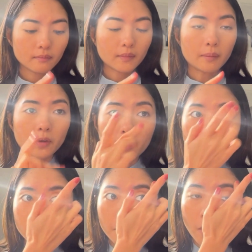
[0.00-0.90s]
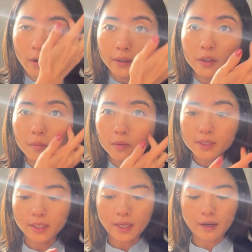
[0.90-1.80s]
I'm going to a party
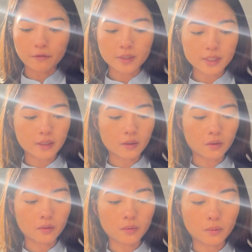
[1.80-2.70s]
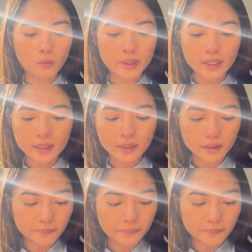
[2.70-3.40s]
almost like every single week.